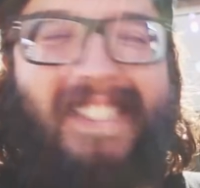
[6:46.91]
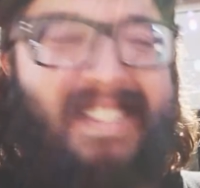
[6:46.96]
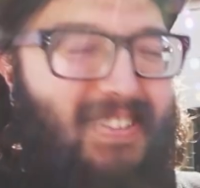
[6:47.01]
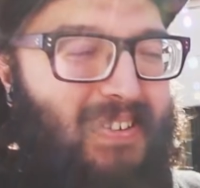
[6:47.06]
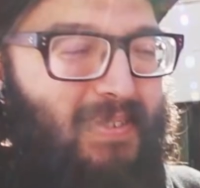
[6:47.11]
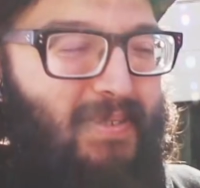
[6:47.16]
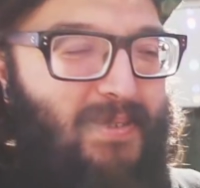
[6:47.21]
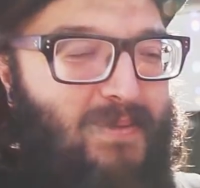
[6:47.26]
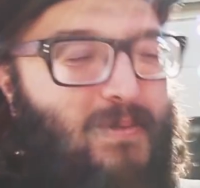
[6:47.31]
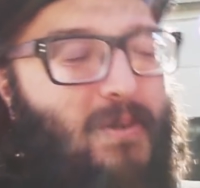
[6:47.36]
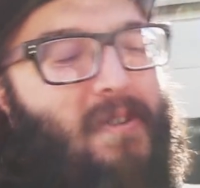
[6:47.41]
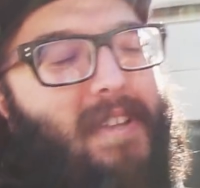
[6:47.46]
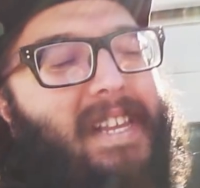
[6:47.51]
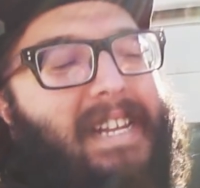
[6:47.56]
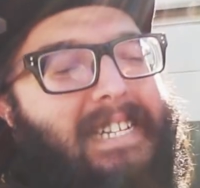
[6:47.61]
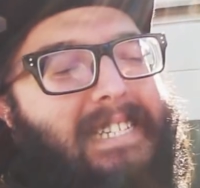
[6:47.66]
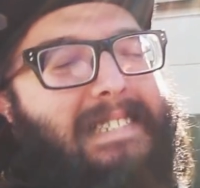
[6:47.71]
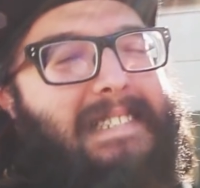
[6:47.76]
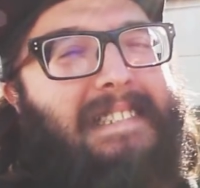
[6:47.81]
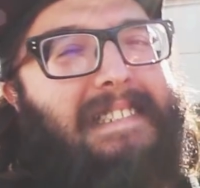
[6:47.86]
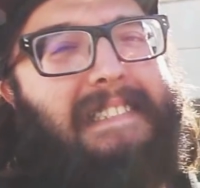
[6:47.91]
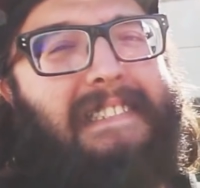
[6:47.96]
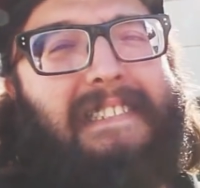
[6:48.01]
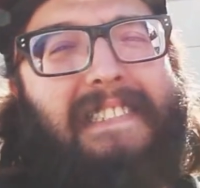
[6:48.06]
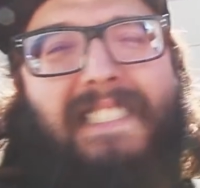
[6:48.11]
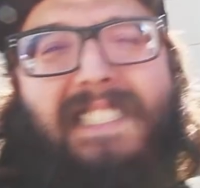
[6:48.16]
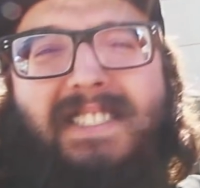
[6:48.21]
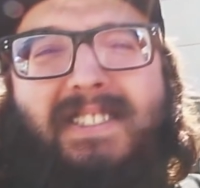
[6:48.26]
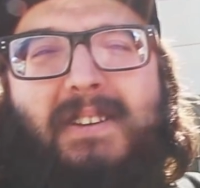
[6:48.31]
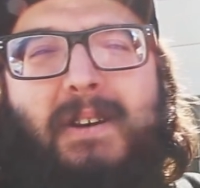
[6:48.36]
So it was more like
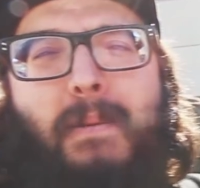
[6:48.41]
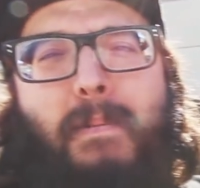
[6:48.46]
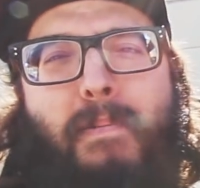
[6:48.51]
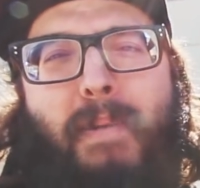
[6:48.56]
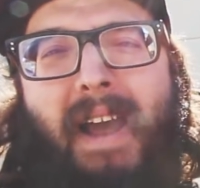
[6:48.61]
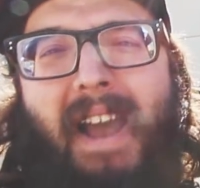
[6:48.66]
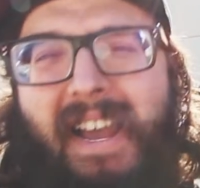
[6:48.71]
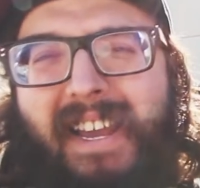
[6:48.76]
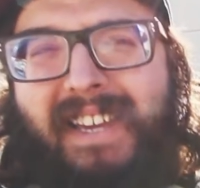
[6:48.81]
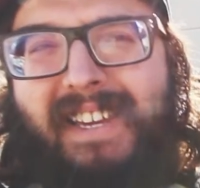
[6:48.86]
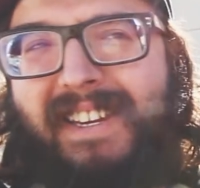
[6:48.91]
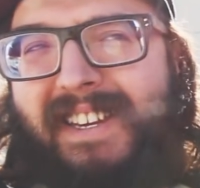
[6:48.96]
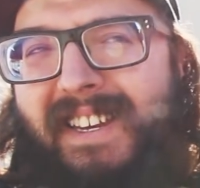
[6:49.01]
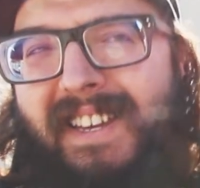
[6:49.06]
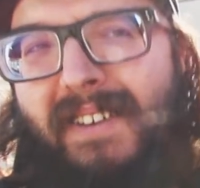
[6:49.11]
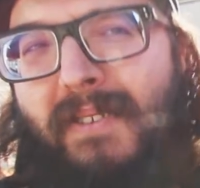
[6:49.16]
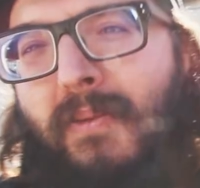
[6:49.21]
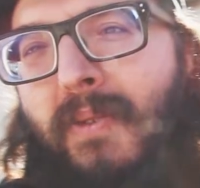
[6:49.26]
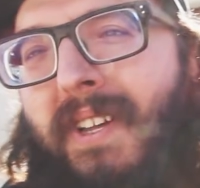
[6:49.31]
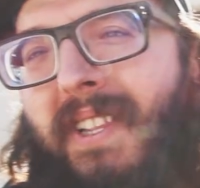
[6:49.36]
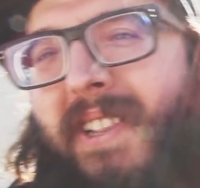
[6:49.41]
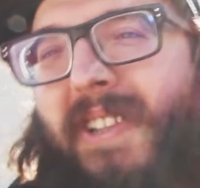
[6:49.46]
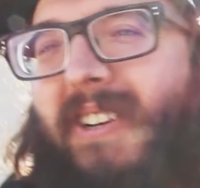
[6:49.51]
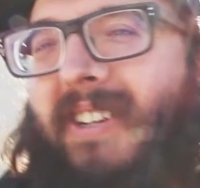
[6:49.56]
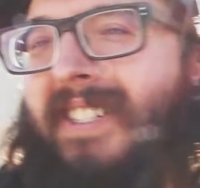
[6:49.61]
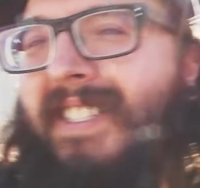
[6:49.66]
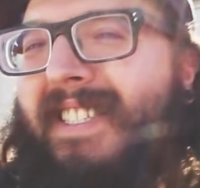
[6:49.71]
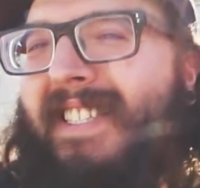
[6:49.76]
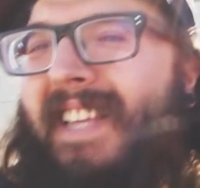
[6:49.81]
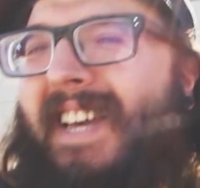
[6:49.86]
a let's go back what
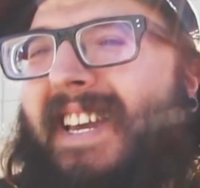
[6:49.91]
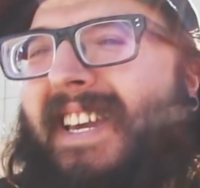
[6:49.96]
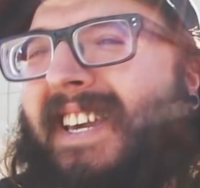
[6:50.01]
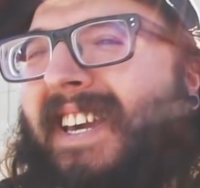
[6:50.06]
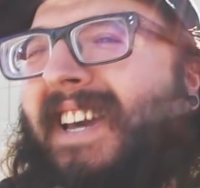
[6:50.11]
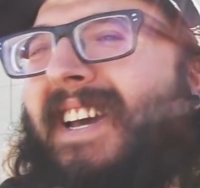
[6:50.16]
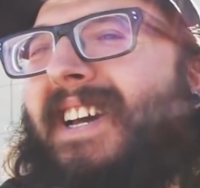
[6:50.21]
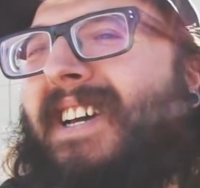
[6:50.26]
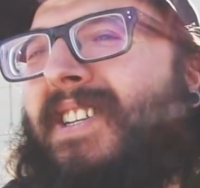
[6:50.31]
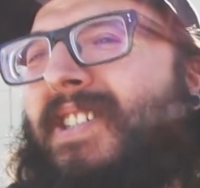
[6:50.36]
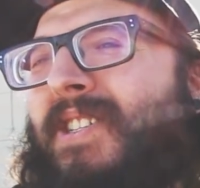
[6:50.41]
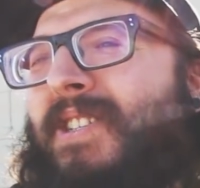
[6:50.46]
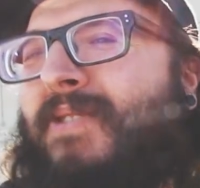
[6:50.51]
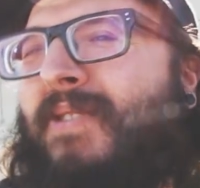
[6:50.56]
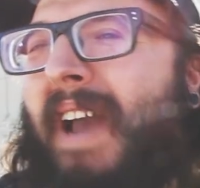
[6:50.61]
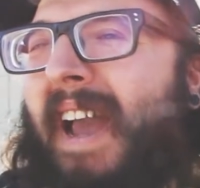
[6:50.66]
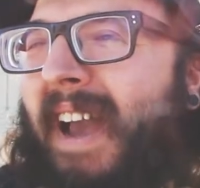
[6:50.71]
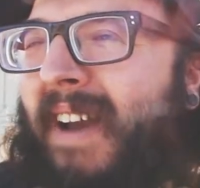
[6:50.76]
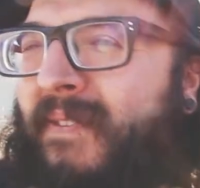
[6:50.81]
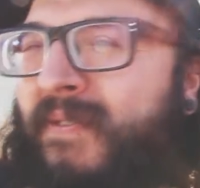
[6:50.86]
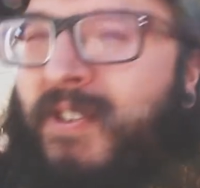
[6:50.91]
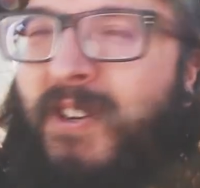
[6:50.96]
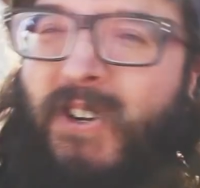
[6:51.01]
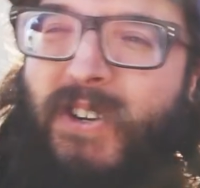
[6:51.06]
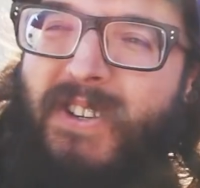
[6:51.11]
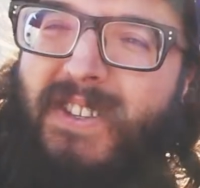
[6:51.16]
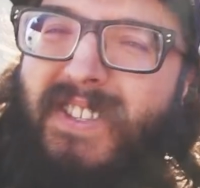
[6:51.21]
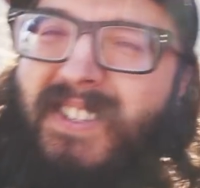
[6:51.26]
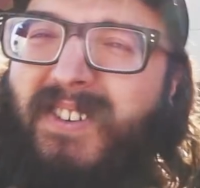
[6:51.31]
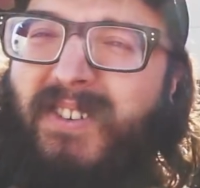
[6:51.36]
looks like 2 half
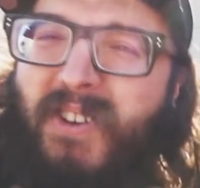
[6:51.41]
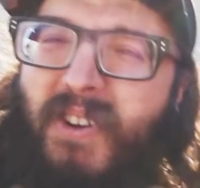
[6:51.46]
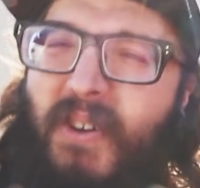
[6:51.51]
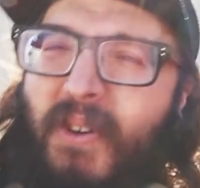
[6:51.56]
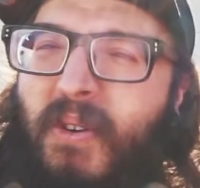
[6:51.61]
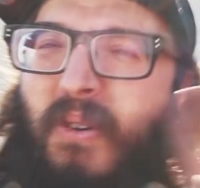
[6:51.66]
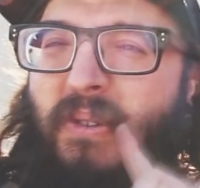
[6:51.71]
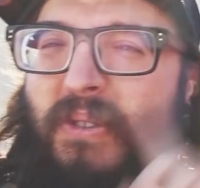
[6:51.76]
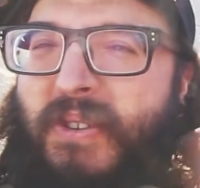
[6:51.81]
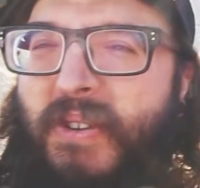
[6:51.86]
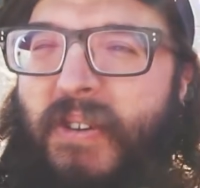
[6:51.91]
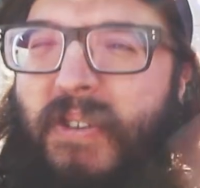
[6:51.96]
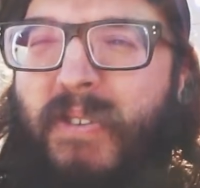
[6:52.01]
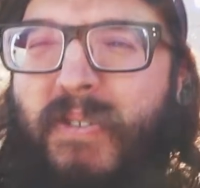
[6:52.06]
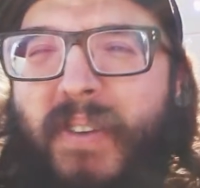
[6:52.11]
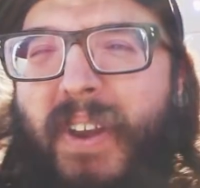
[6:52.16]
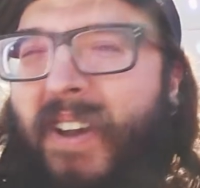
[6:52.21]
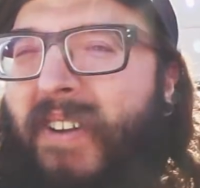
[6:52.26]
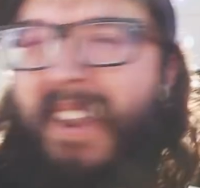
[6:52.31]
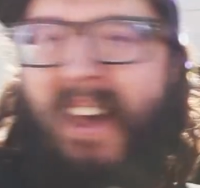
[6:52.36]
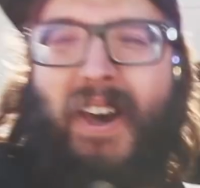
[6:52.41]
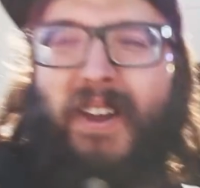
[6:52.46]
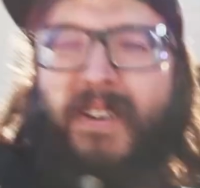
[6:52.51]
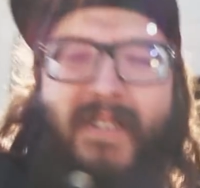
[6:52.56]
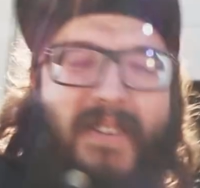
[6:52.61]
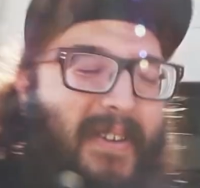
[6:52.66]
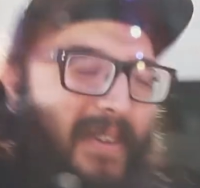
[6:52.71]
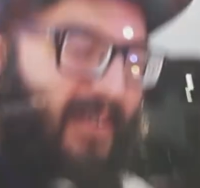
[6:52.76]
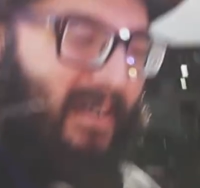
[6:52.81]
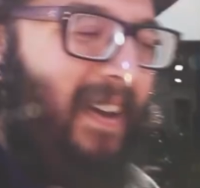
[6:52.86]
turns or a whole turnaround, I
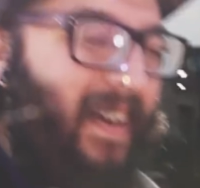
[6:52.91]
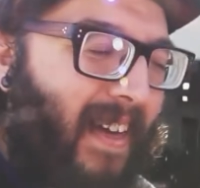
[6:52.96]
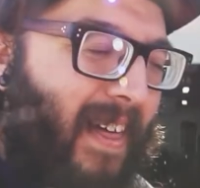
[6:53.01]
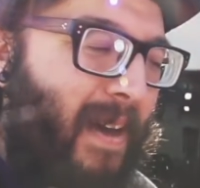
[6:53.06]
don't know.